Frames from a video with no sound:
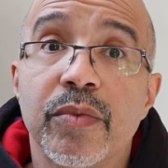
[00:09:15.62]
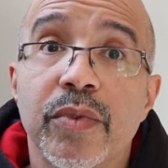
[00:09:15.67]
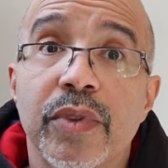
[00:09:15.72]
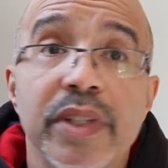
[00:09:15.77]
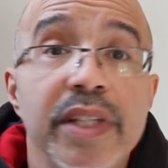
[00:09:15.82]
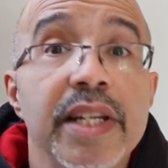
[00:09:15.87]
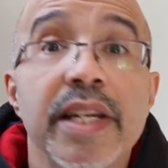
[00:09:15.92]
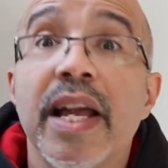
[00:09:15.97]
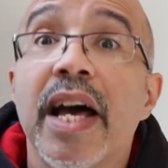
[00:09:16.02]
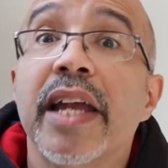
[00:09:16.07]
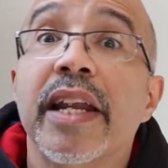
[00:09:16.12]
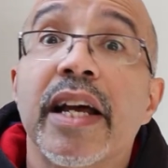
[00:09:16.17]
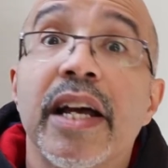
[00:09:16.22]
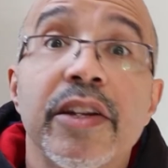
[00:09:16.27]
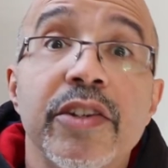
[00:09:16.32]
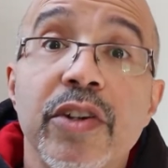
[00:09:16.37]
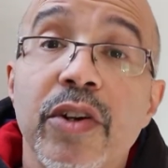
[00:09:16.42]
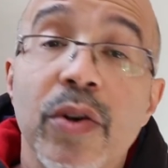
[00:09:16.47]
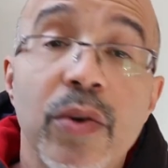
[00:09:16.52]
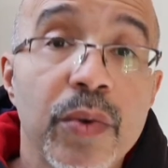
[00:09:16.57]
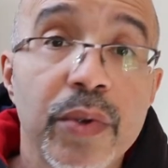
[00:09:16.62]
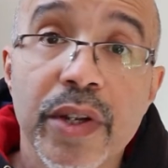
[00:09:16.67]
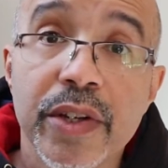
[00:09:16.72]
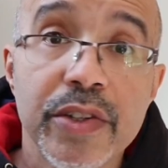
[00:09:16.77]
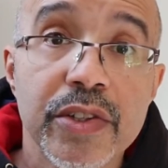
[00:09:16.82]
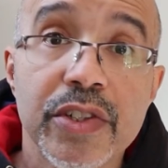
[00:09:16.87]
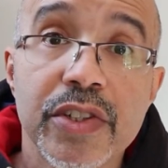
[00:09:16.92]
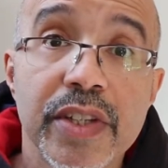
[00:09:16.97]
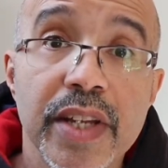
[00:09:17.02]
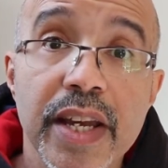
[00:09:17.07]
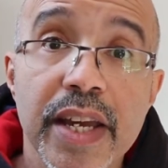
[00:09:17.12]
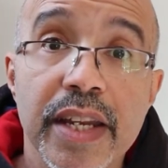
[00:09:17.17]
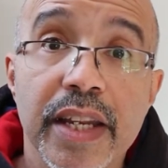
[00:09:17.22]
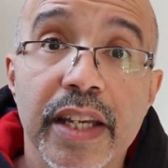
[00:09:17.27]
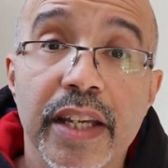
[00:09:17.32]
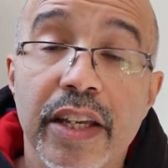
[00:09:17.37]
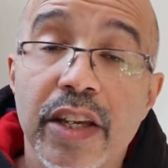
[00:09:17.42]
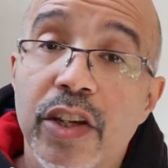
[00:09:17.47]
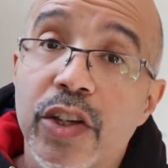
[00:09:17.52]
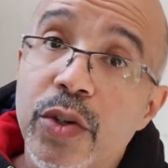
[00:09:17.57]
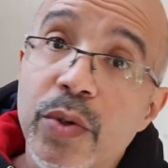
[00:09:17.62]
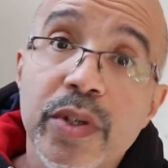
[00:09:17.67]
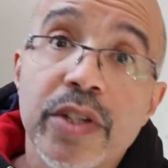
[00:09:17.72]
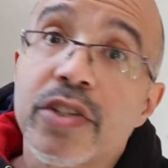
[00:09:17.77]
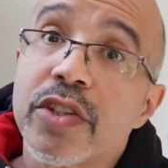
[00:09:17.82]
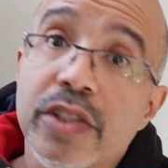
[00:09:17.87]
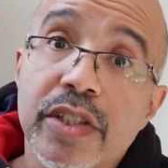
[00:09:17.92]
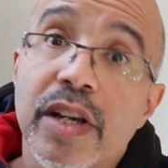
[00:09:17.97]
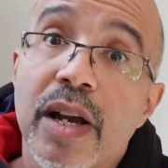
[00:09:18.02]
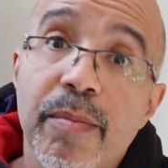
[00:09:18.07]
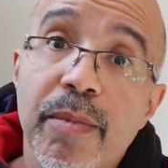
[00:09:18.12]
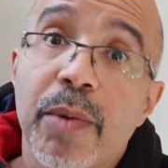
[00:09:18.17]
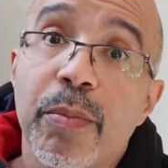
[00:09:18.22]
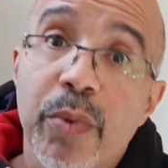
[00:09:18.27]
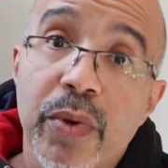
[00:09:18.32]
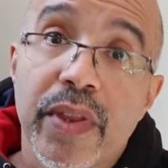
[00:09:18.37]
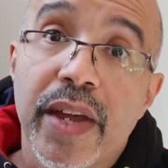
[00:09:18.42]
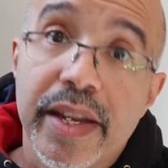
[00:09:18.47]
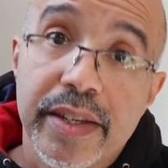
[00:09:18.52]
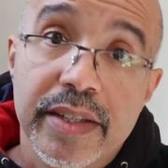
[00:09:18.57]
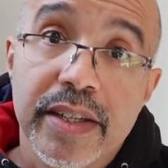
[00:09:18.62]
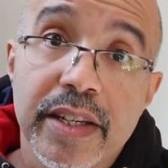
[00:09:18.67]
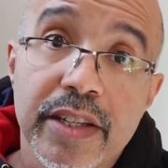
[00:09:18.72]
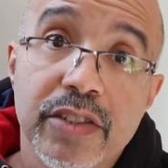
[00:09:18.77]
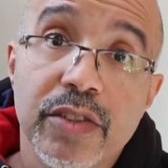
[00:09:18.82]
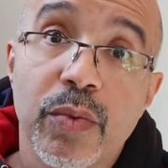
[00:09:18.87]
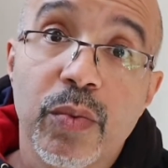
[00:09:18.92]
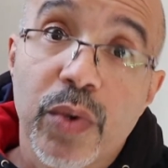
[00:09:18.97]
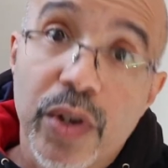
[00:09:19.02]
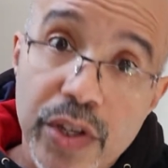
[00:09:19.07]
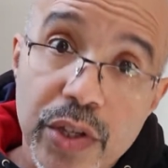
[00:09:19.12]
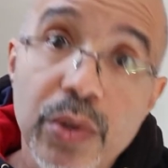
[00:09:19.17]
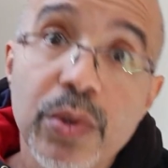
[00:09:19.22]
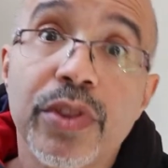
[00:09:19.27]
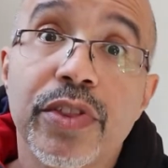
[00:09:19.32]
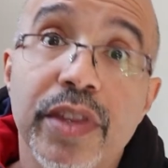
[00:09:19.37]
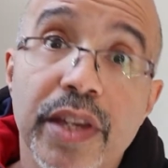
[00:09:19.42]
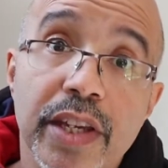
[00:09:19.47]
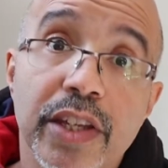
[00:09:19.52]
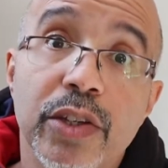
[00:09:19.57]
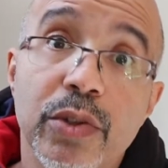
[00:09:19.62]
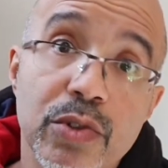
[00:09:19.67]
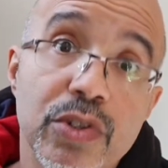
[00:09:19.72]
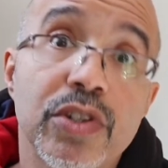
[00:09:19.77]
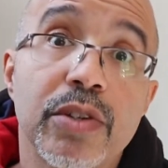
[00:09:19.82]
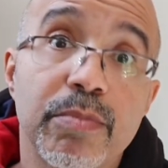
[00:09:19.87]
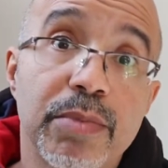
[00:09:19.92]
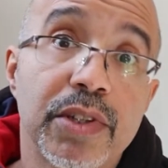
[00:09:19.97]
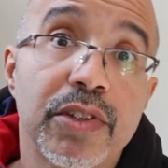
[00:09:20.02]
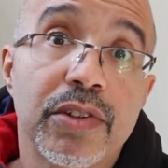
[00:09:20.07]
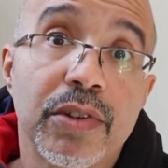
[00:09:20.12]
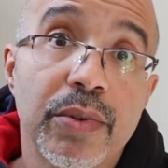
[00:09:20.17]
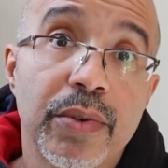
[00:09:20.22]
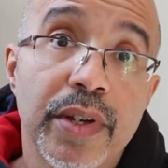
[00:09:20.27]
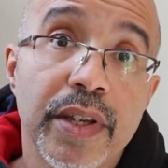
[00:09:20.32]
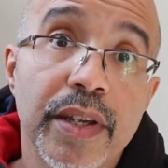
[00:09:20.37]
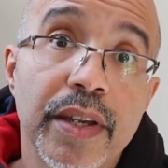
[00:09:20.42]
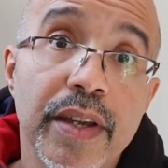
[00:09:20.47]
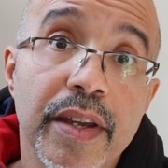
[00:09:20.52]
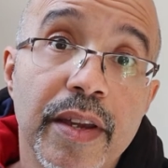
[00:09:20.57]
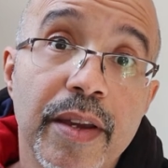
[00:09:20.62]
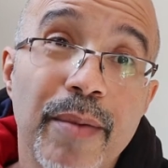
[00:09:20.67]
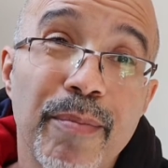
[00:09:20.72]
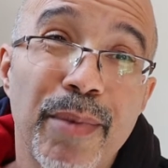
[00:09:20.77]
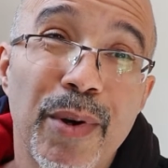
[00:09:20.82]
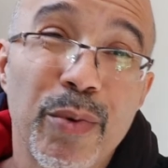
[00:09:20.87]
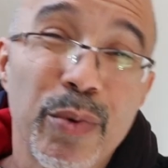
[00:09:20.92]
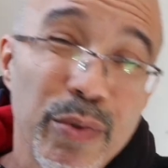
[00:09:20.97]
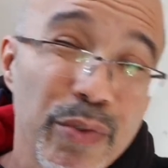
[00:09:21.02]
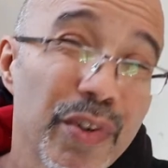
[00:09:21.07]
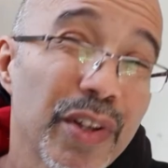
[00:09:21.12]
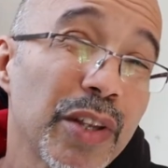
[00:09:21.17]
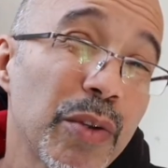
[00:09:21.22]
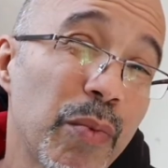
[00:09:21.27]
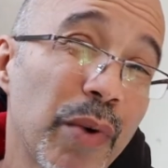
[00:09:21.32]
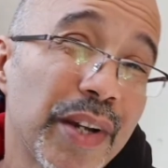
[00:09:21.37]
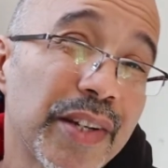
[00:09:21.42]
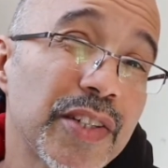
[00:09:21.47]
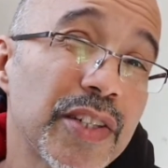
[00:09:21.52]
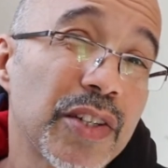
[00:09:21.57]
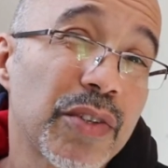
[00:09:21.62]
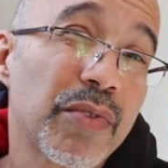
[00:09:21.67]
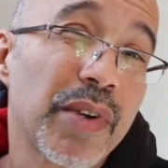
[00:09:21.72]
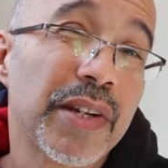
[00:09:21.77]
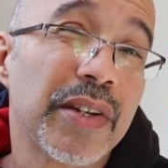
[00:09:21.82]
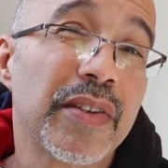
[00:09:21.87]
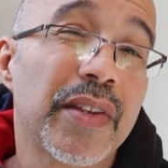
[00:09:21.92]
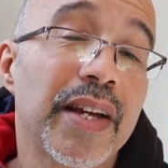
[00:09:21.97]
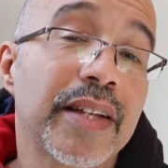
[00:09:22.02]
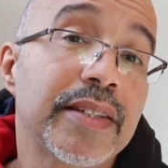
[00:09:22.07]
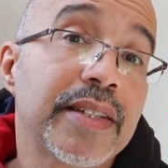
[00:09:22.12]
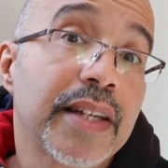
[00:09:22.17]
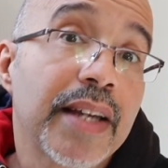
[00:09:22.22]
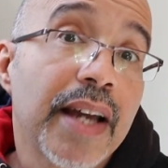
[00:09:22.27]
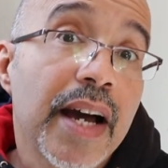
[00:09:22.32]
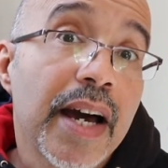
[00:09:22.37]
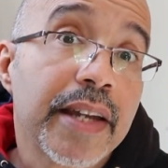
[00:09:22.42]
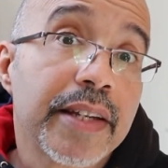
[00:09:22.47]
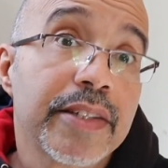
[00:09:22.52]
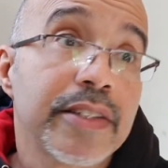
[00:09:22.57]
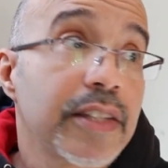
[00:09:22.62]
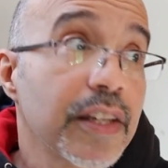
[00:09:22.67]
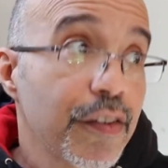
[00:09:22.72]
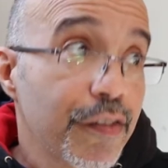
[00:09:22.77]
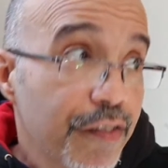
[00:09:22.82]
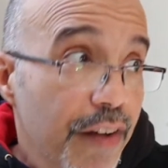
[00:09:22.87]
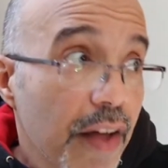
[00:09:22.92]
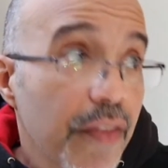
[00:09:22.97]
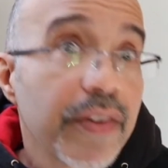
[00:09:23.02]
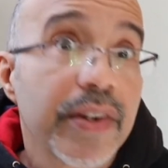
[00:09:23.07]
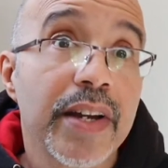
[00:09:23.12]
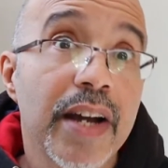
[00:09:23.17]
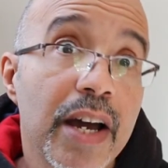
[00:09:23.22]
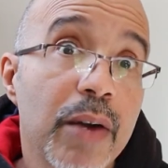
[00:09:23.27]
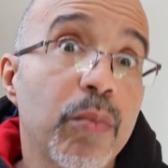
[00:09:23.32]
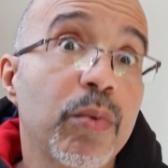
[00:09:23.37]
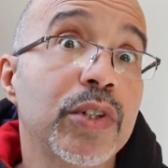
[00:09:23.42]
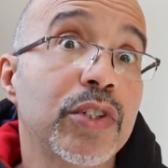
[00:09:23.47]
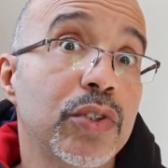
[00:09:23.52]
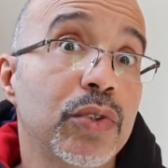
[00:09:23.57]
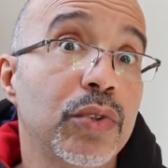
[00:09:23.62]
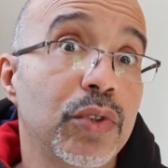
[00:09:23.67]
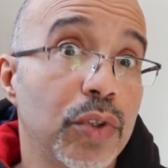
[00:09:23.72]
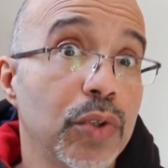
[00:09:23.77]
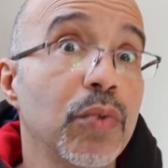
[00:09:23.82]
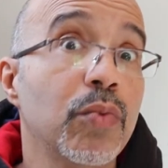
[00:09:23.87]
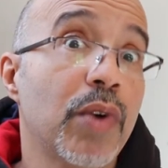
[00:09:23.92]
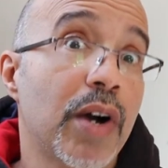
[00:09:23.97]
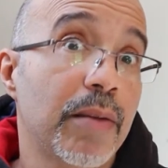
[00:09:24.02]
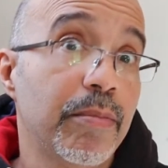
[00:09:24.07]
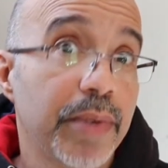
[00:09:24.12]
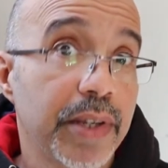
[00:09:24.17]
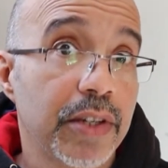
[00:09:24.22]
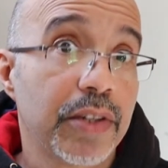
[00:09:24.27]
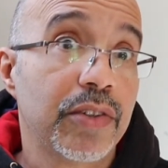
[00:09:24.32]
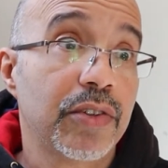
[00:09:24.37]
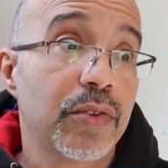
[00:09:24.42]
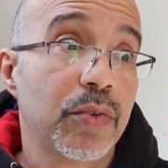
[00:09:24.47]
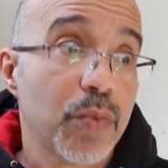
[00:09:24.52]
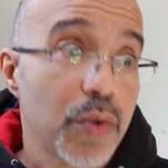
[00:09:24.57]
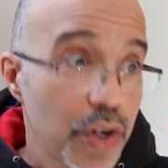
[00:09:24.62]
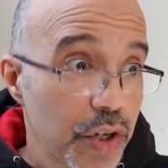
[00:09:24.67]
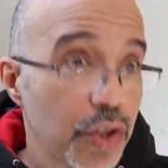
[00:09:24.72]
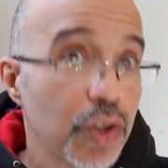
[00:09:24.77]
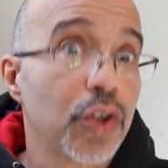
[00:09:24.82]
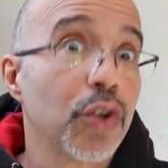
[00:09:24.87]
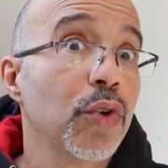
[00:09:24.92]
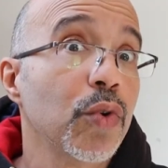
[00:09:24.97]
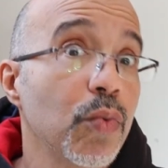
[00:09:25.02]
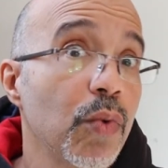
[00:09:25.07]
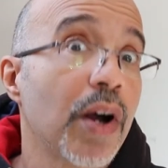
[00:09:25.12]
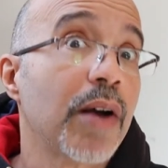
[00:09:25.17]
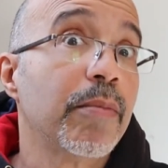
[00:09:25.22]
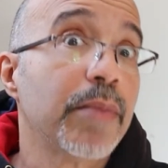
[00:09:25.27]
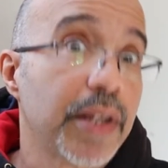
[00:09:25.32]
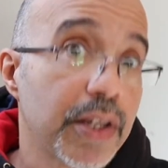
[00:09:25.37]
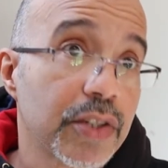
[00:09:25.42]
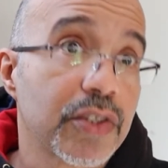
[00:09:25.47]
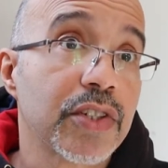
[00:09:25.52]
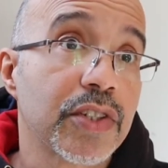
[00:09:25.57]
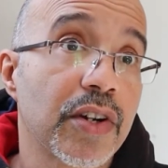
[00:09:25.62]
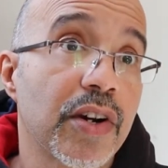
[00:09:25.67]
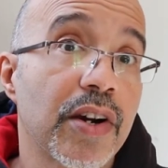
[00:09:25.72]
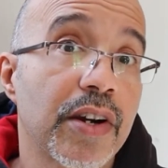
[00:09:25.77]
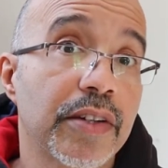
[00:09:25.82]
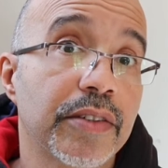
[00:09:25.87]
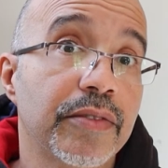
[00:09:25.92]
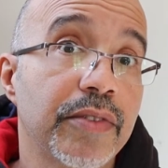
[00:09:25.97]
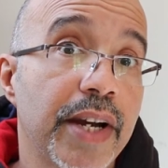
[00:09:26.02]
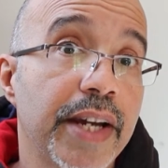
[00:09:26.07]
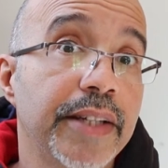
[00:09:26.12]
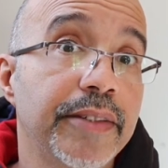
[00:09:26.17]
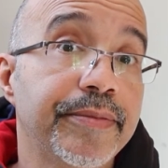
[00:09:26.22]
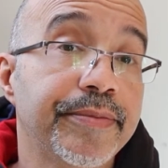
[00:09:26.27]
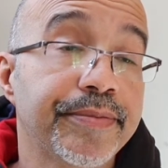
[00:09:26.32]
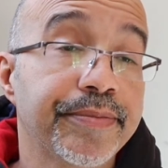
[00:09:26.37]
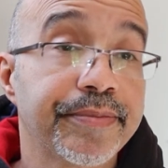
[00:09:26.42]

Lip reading: Lean not on your own understanding. You can just come up with ideas of what you think you should be doing, but we really want to surrender that to God and say, Father God, what do you want me to do? Where do you want me to start, right?